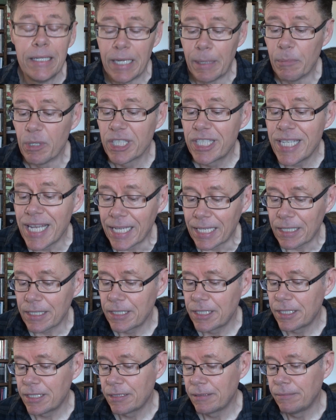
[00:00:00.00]
Number
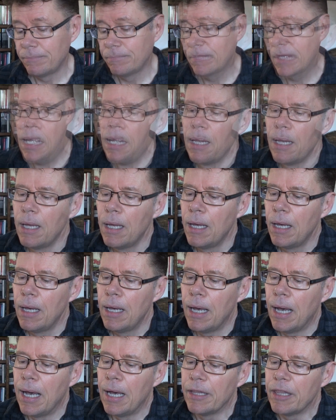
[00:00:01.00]
six,
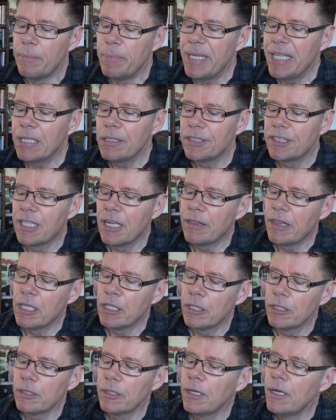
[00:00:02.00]
the Beatles did
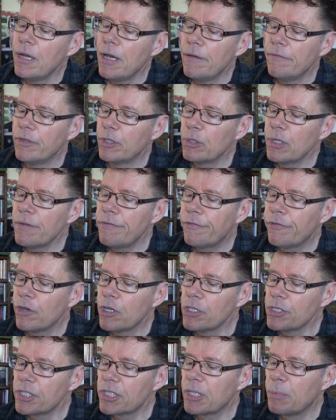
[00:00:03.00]
their very
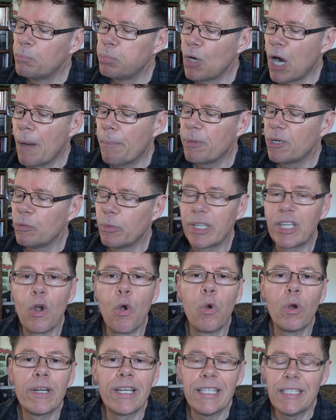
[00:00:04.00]
first proper
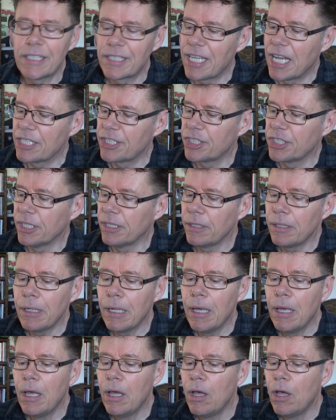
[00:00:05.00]
recording session,
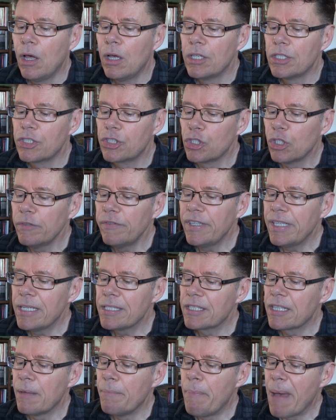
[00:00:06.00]
serving
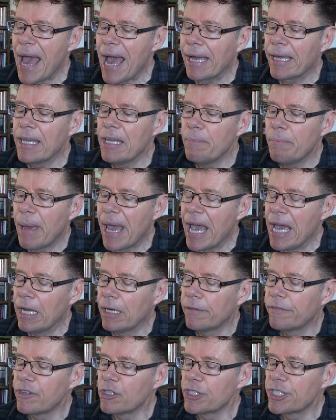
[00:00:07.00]
as the backing
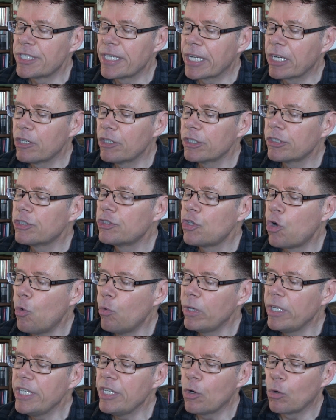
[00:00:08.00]
band for singer
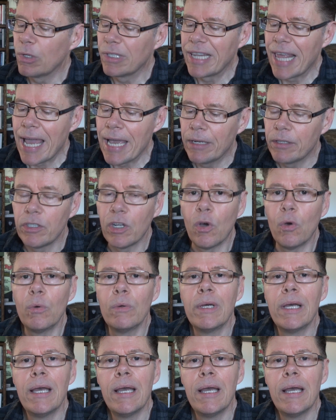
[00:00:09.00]
Tony Orlando.